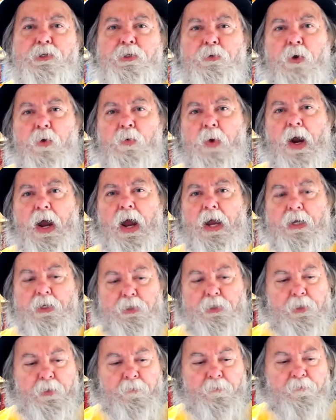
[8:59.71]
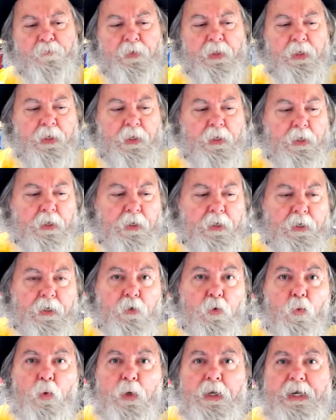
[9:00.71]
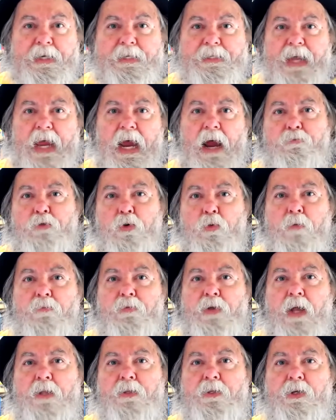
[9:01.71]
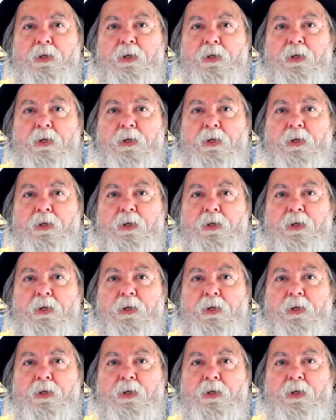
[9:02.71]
to arise weeks after we've done the